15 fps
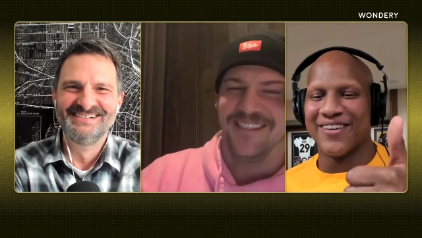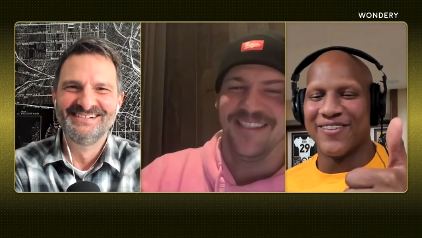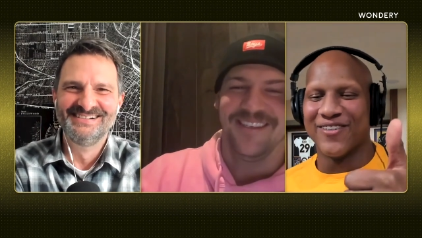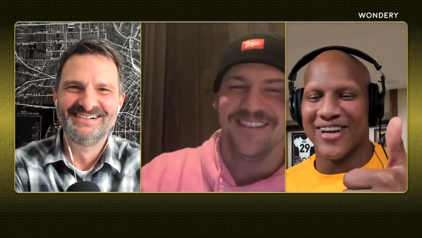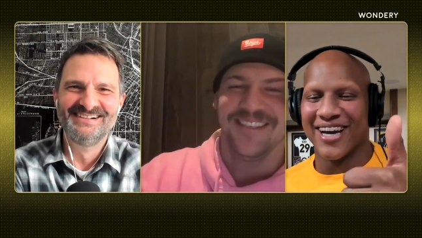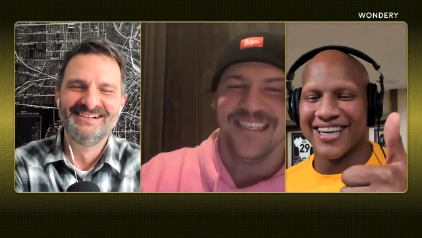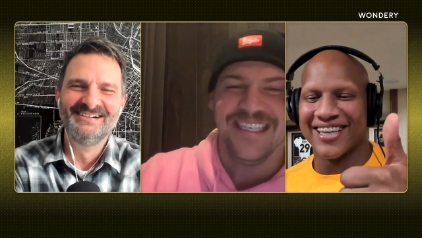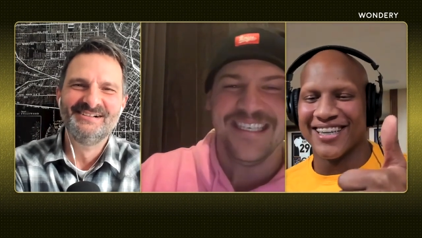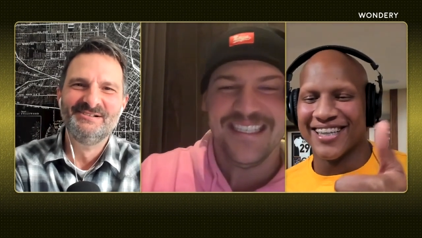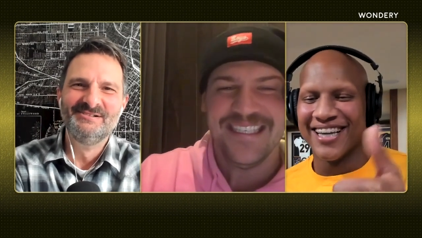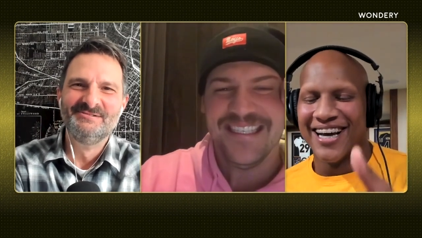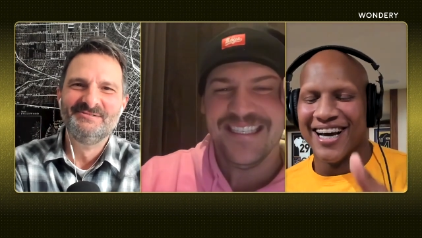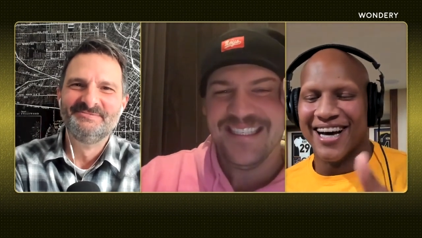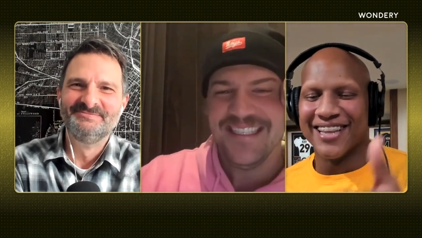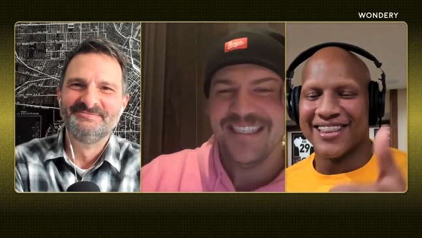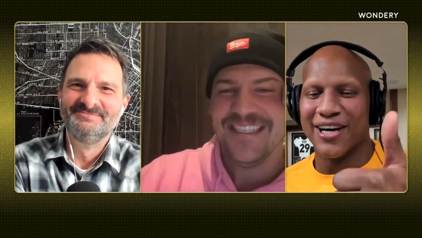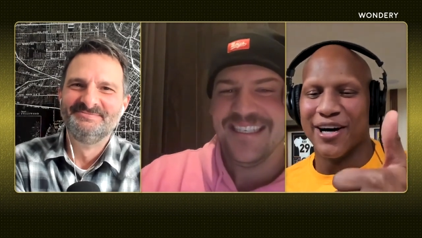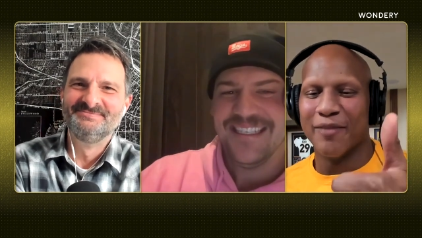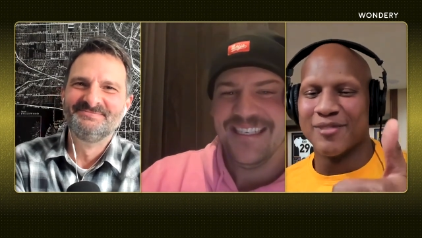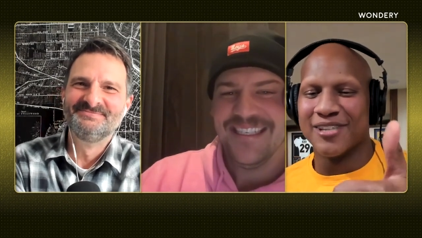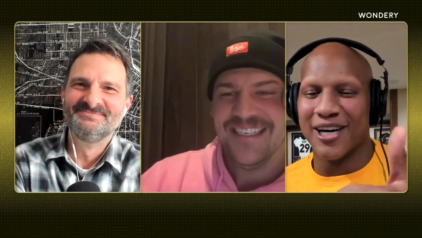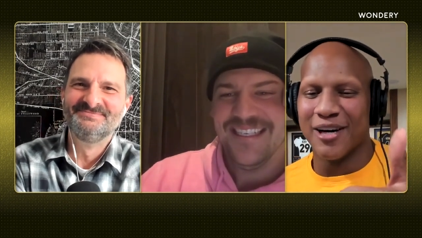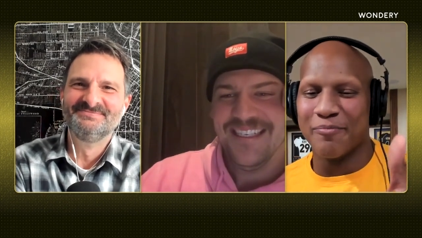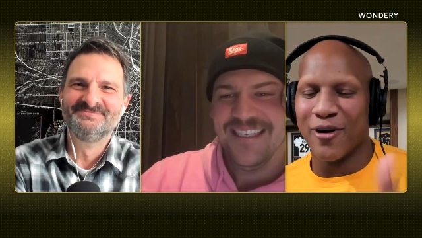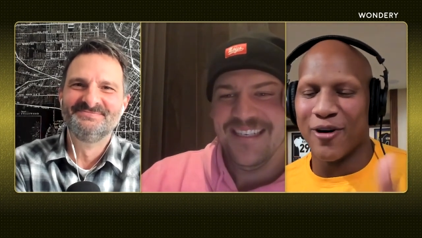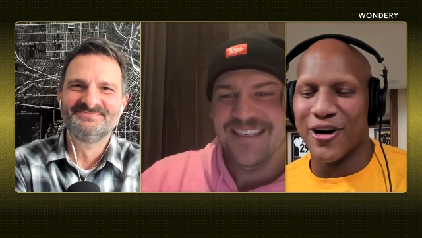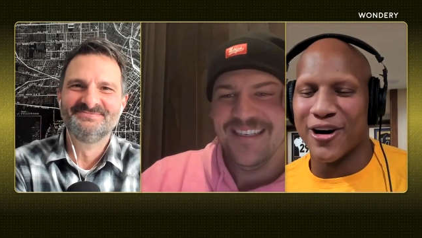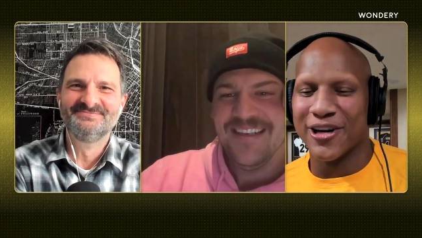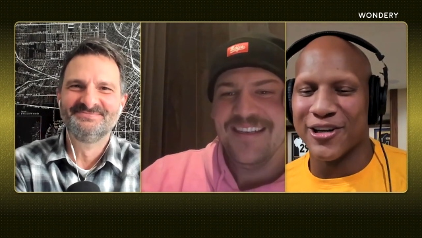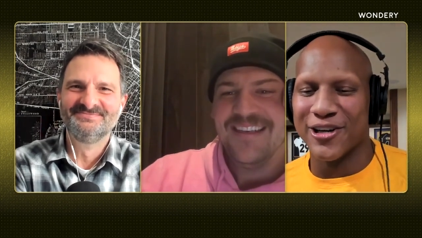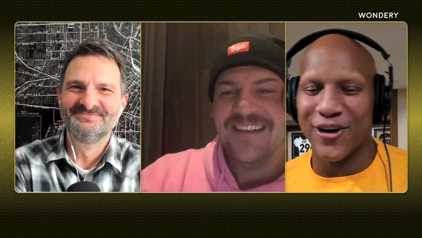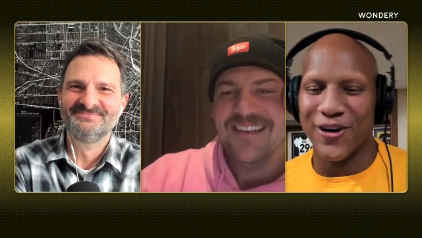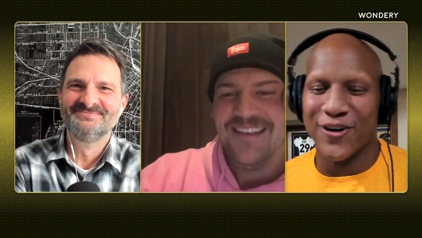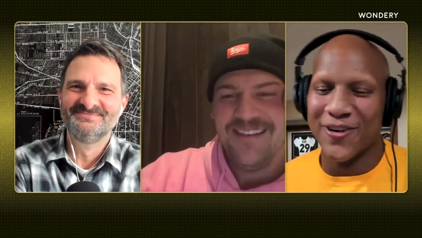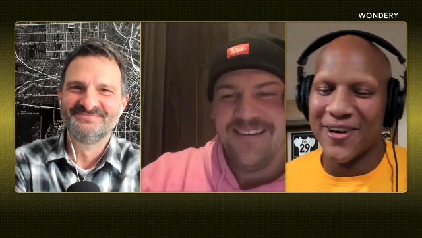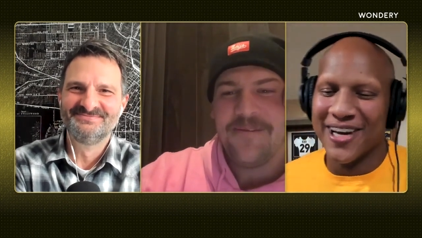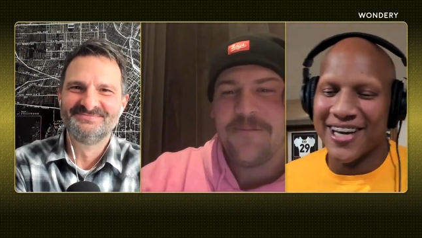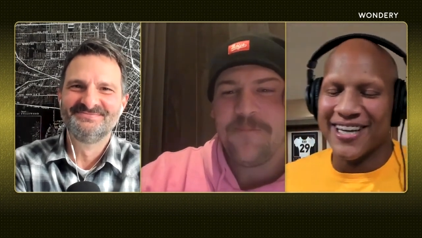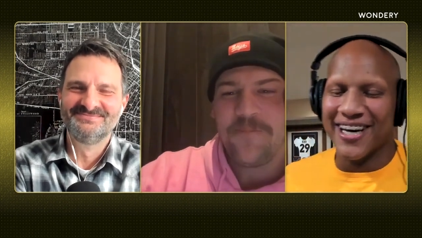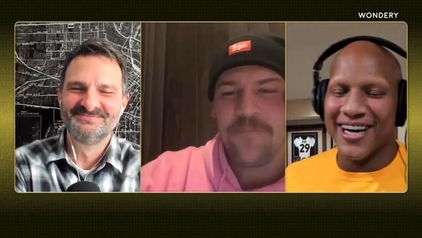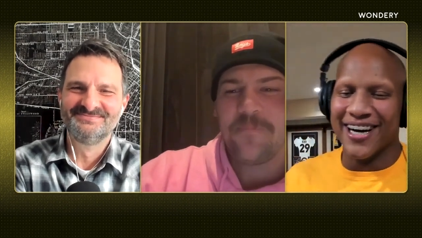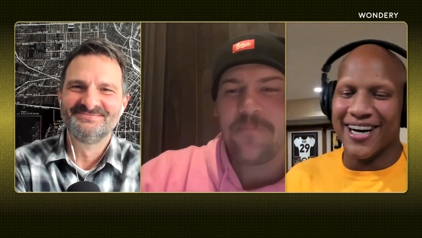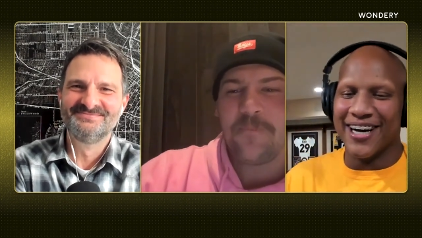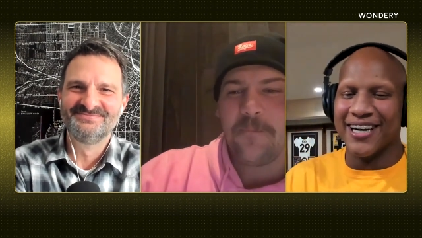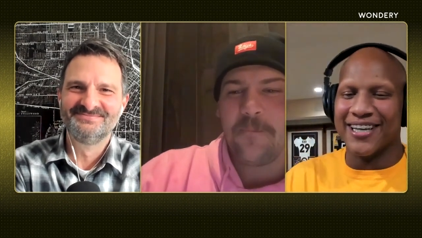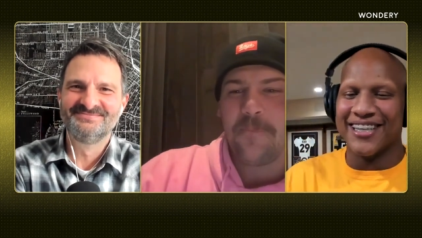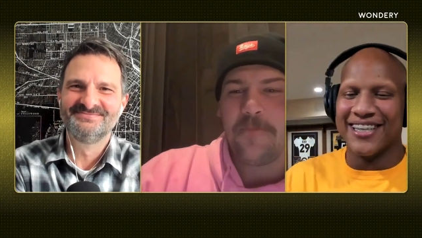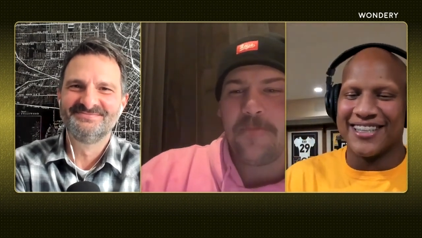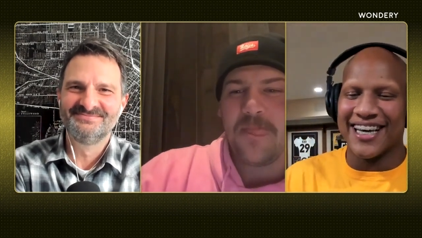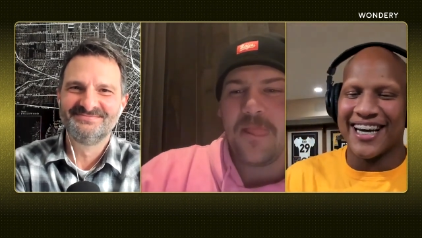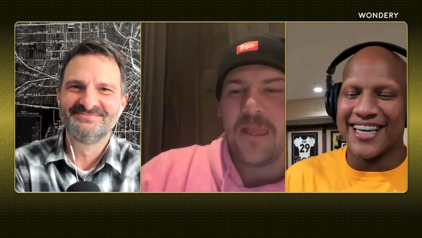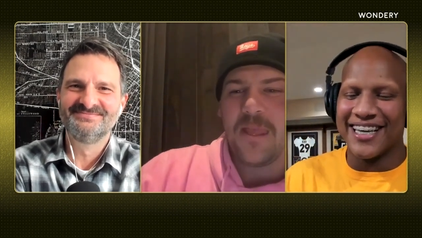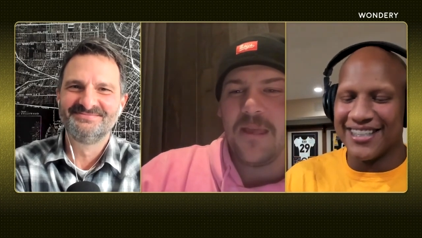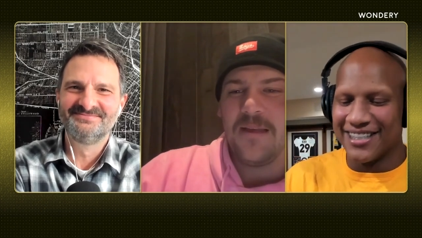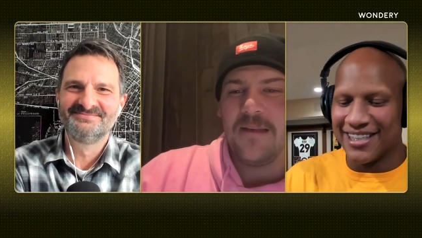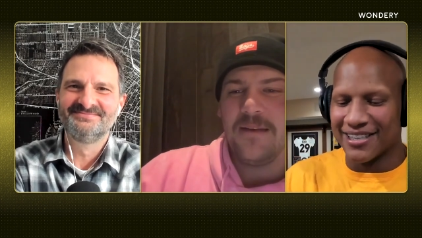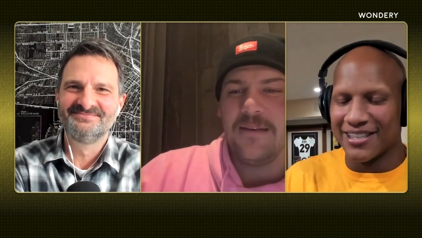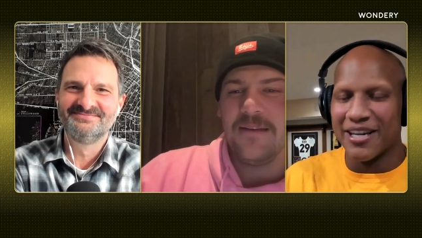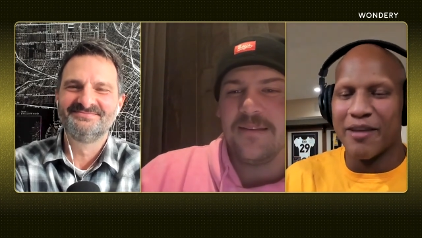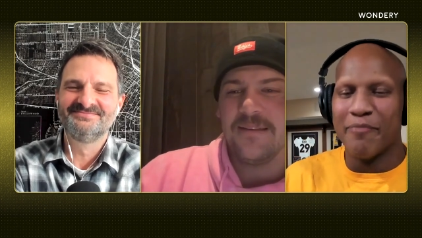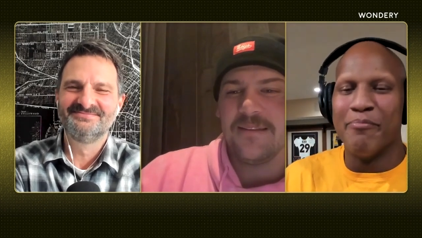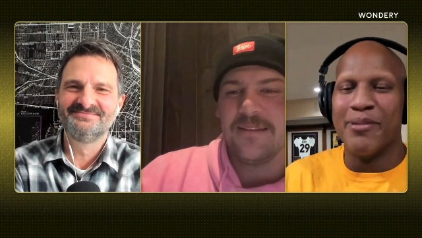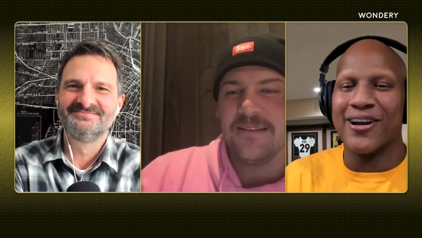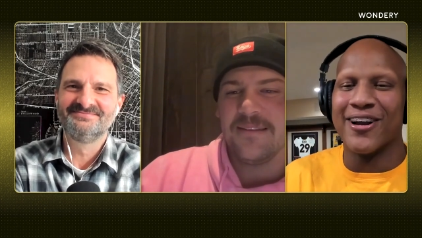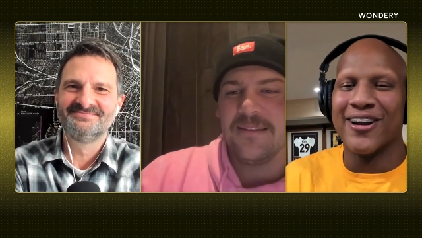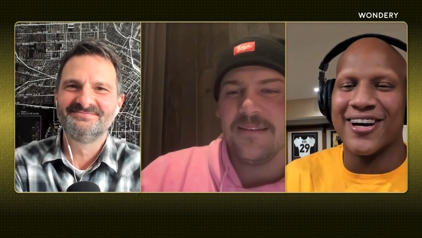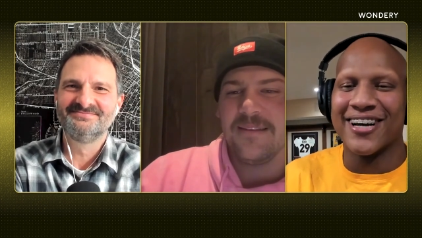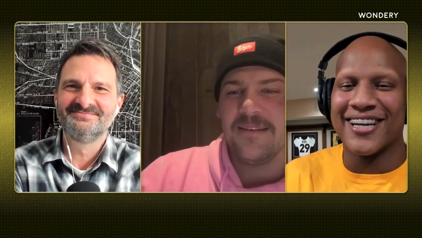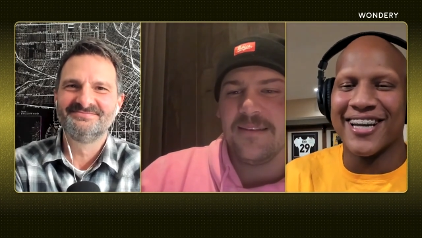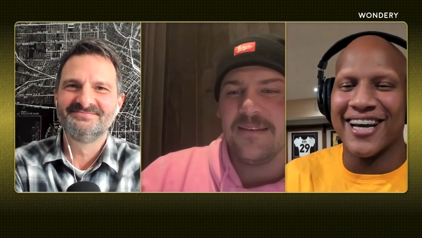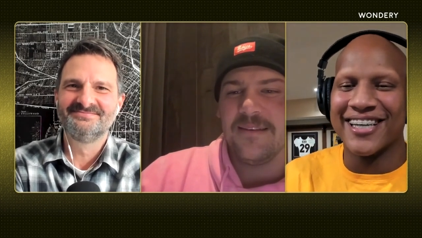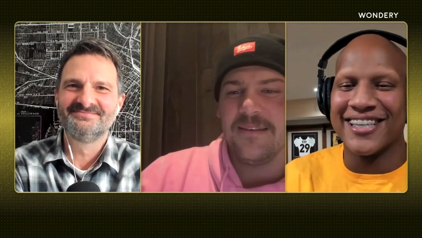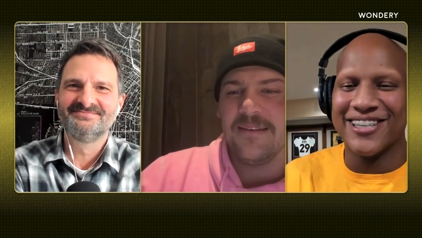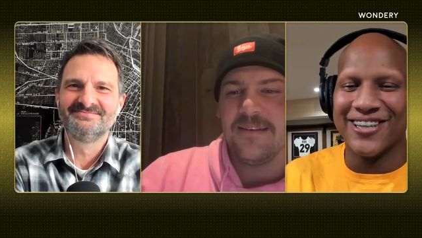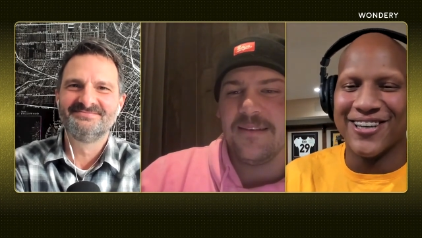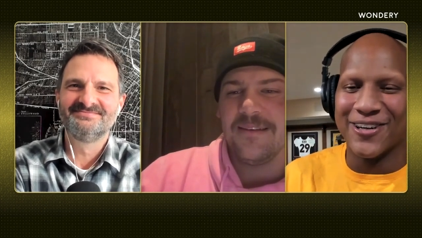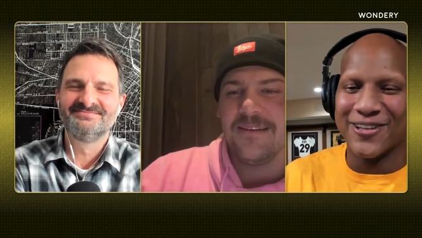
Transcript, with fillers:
Speaker 1: you like a thumbs up or, you know, the Seki's just better luck next year.